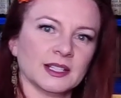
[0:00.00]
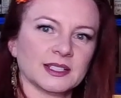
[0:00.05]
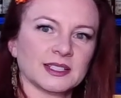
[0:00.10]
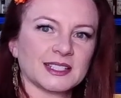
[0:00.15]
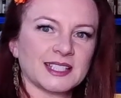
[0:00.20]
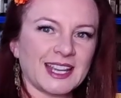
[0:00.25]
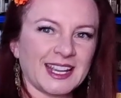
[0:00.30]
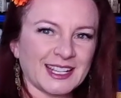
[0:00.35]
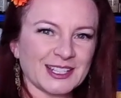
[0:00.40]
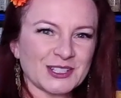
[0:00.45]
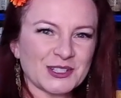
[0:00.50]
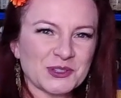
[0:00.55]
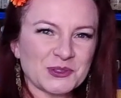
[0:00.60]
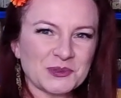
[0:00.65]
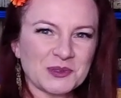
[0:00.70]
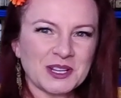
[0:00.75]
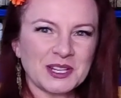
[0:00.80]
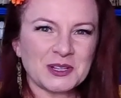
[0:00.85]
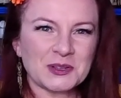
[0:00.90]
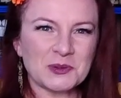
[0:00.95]

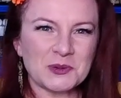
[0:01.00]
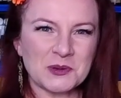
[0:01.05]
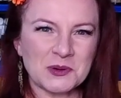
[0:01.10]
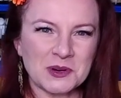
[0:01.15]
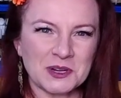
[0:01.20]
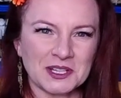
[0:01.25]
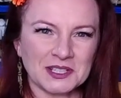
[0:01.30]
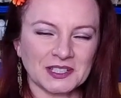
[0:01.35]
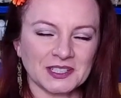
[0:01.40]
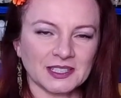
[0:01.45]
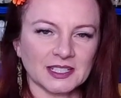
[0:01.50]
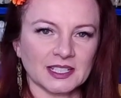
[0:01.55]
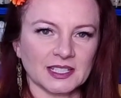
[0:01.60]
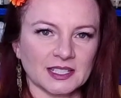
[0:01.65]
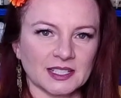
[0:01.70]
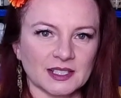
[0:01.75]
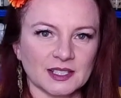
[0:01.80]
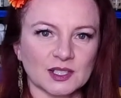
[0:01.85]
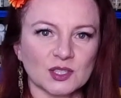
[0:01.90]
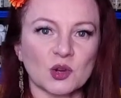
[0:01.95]
tangerine oil
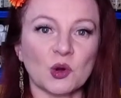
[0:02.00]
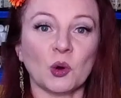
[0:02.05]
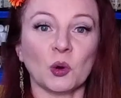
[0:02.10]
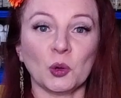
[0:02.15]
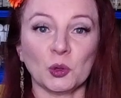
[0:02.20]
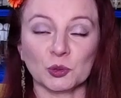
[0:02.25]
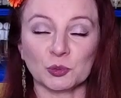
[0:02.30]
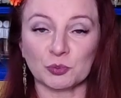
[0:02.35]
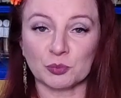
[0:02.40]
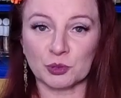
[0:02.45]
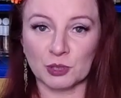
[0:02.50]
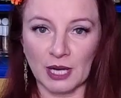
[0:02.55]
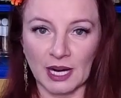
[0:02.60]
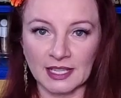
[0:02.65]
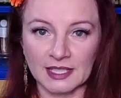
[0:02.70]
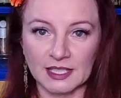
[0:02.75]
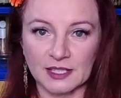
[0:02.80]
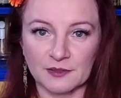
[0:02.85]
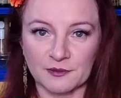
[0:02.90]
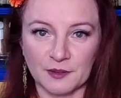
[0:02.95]
is cold
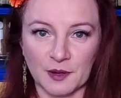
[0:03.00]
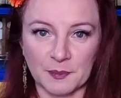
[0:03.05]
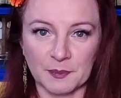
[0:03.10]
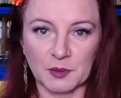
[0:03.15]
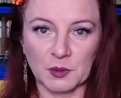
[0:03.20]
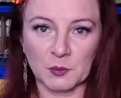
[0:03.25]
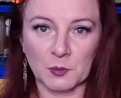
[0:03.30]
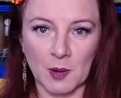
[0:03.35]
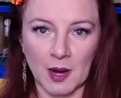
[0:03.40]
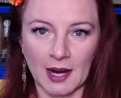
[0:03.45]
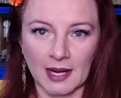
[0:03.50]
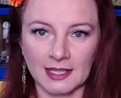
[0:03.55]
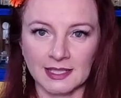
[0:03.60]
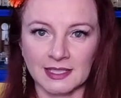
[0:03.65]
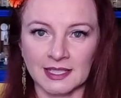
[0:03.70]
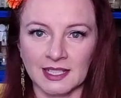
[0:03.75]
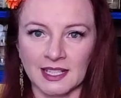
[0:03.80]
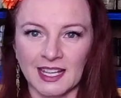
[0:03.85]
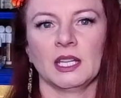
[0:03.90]
pressed from the rind.